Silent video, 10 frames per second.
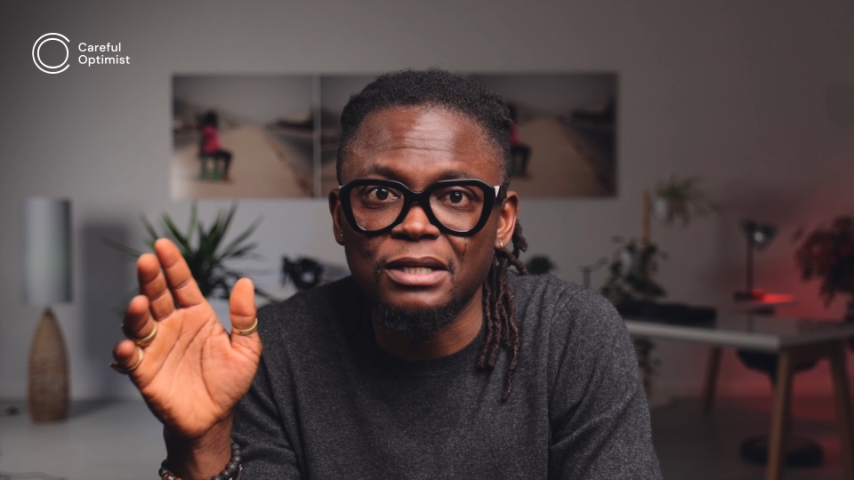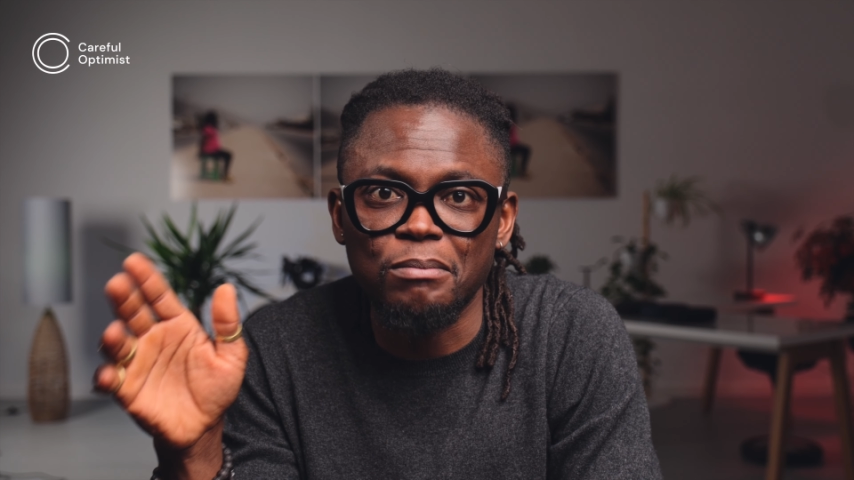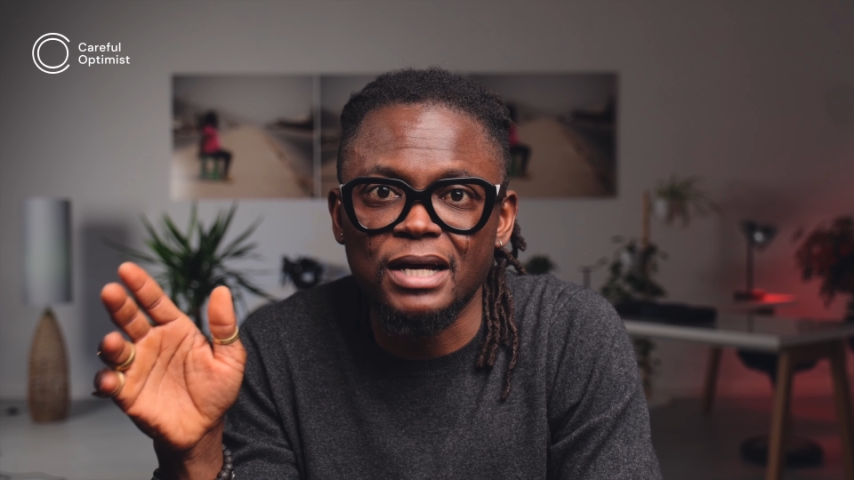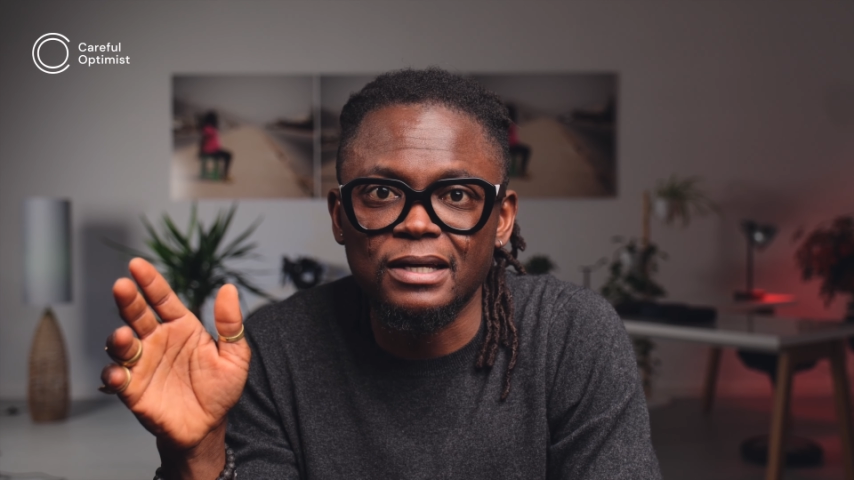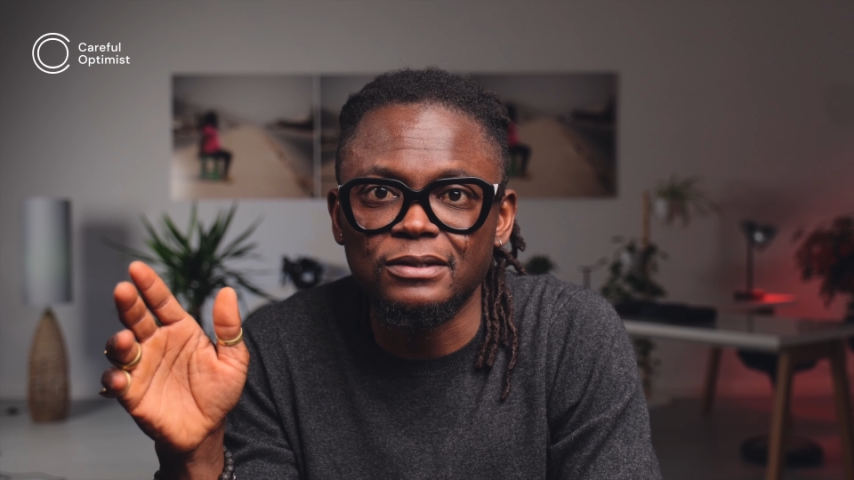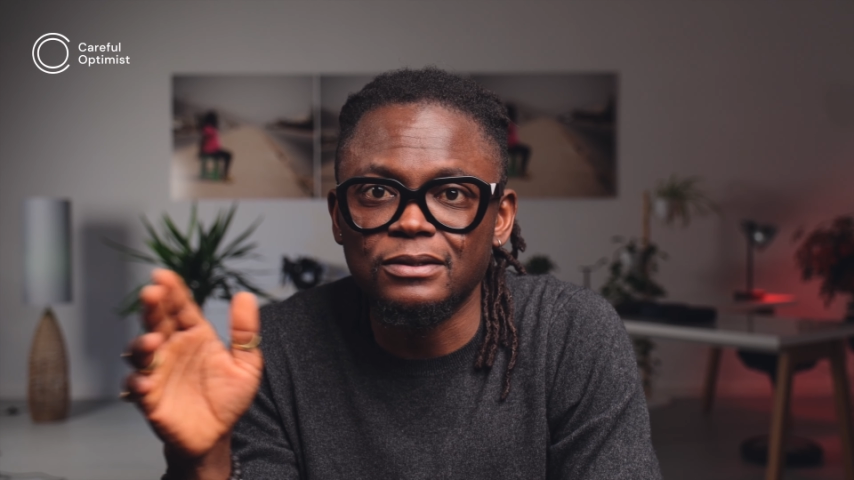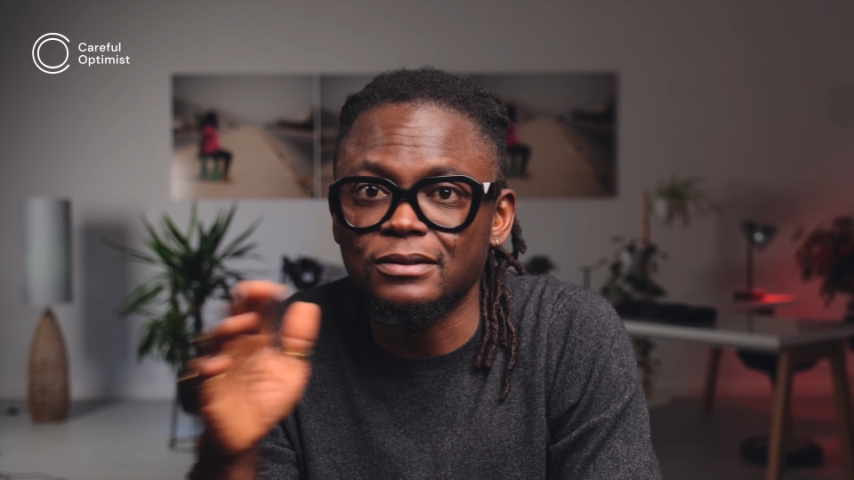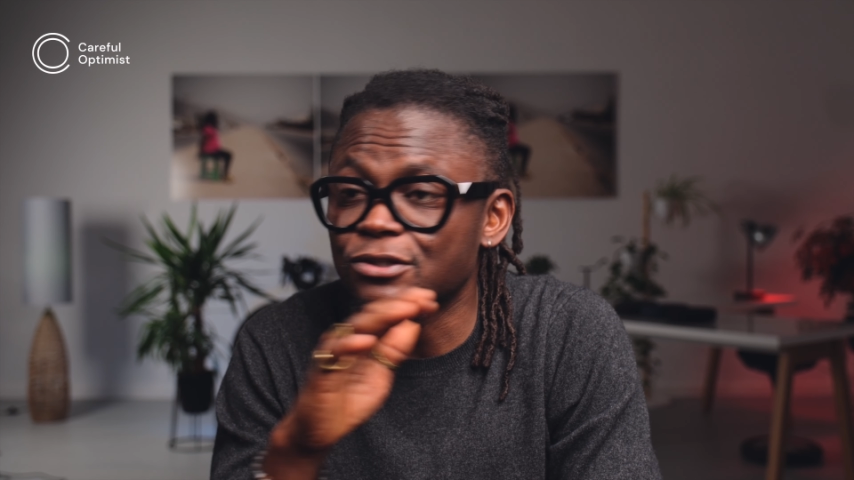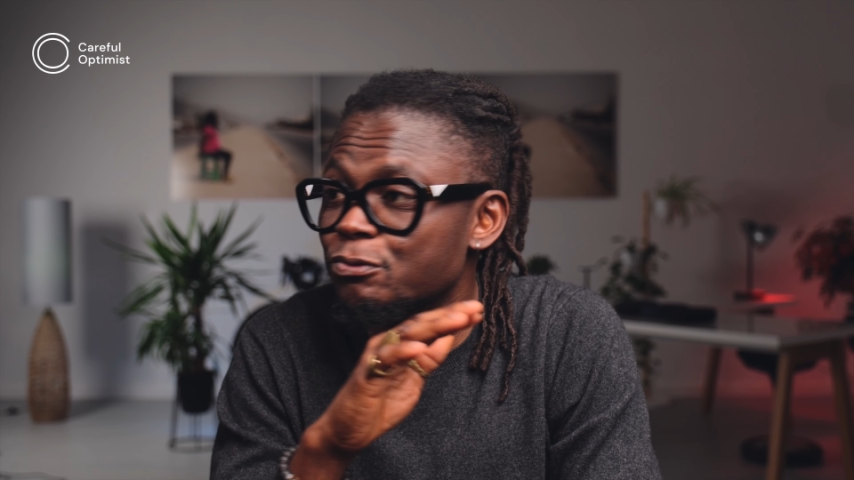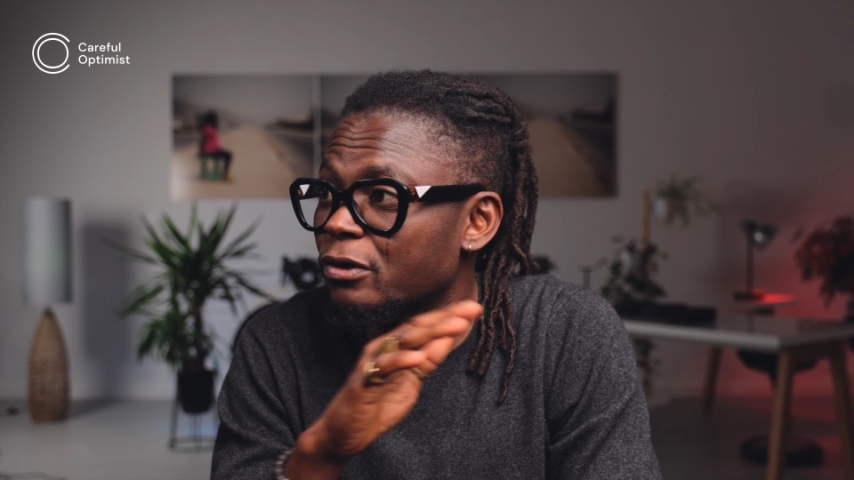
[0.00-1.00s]
the market,
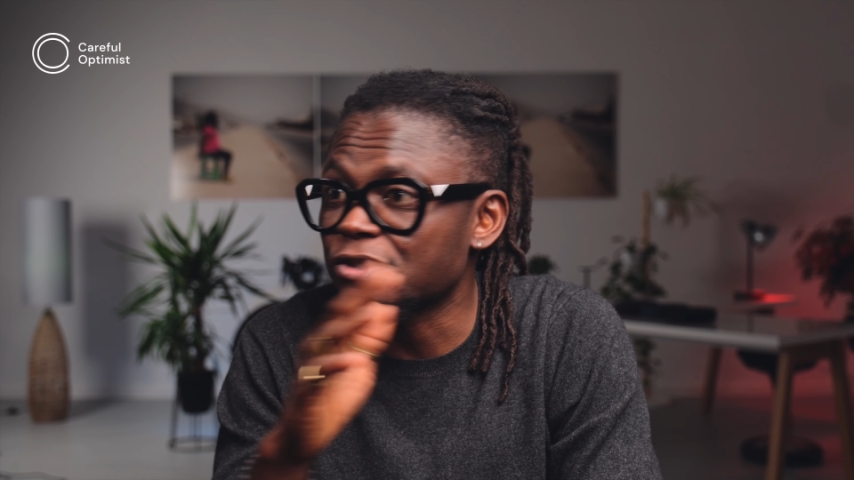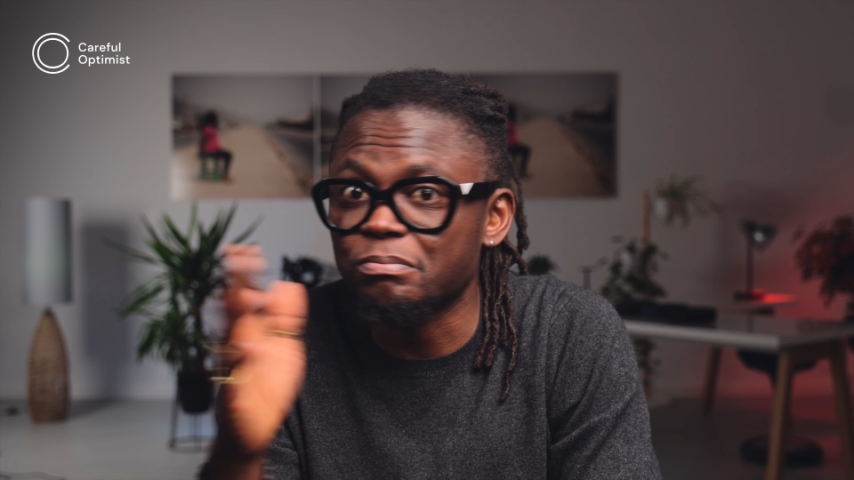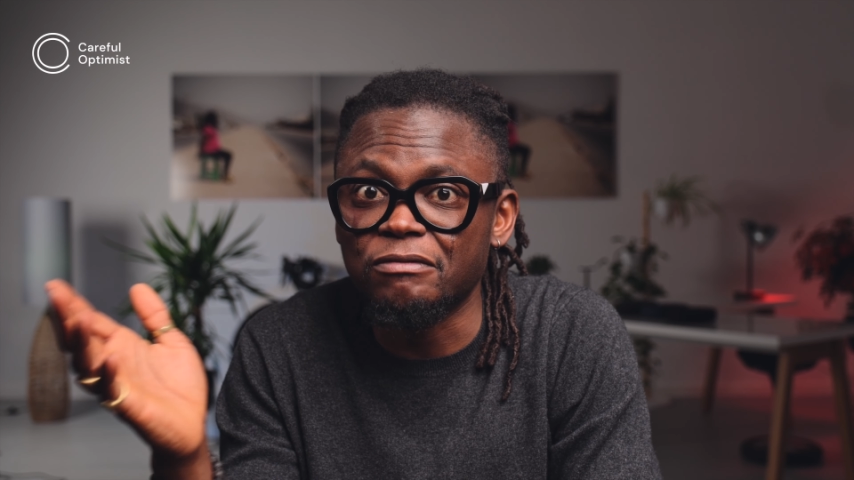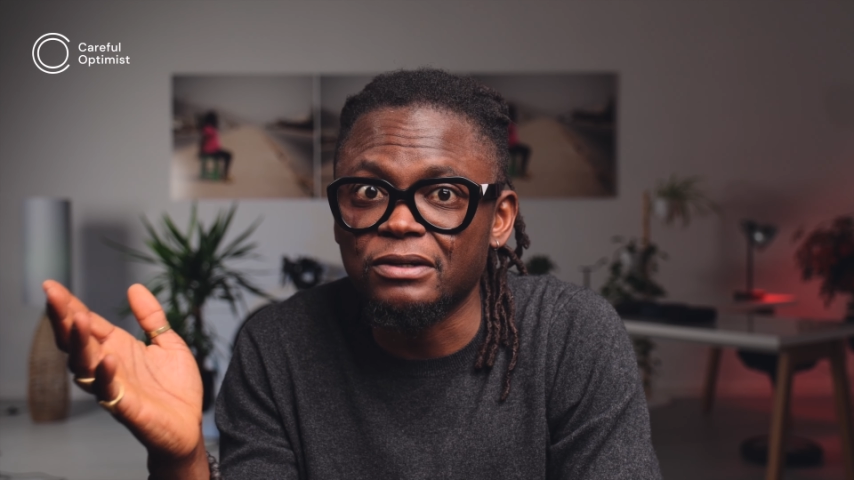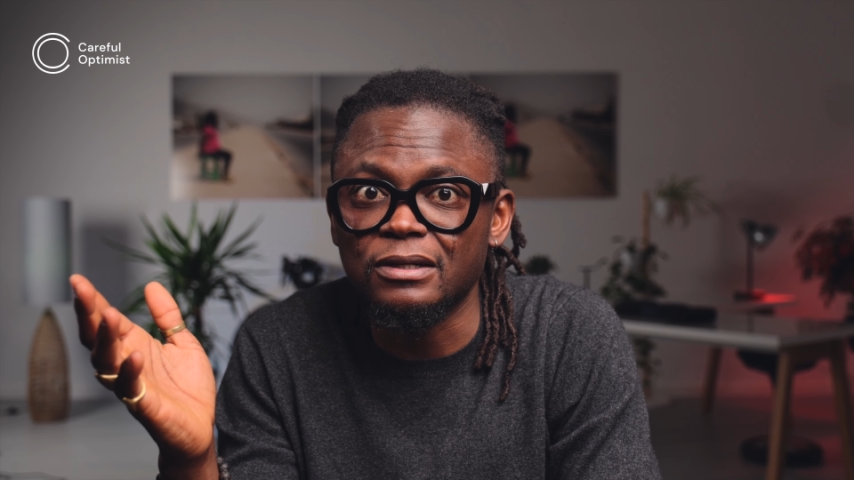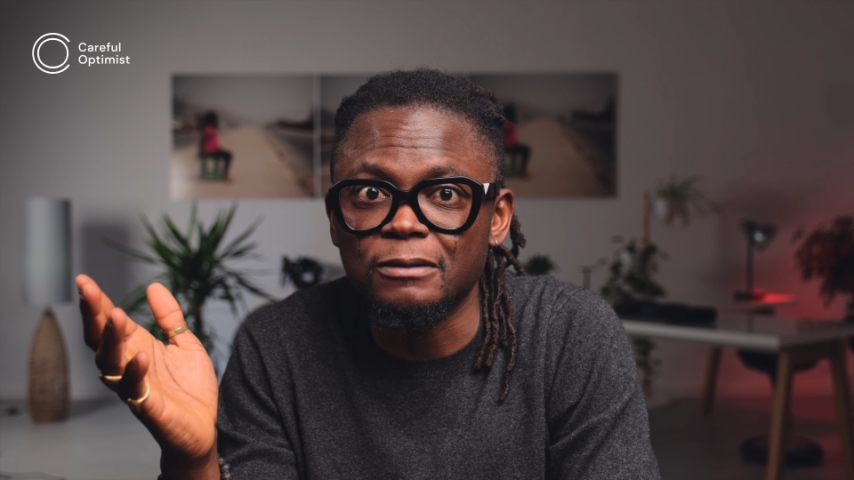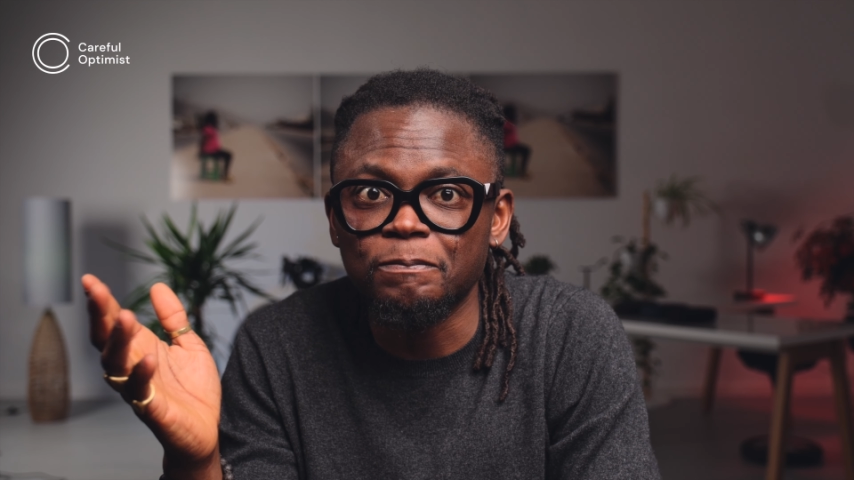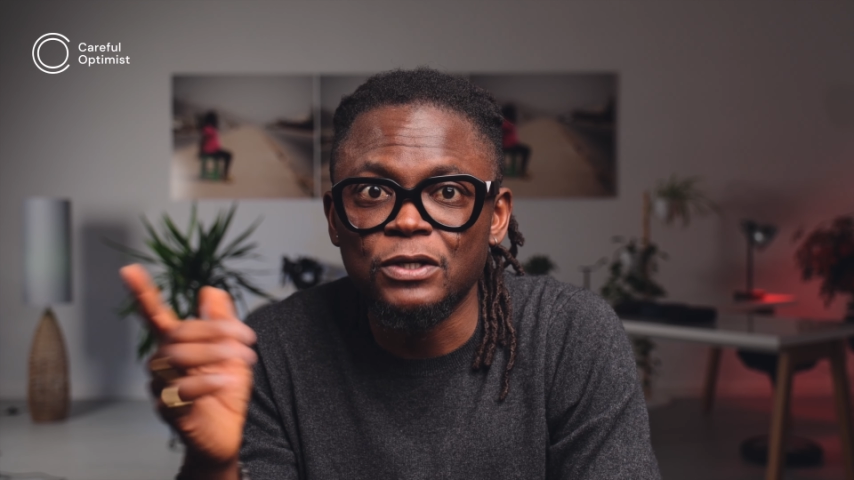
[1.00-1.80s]
this works perfectly.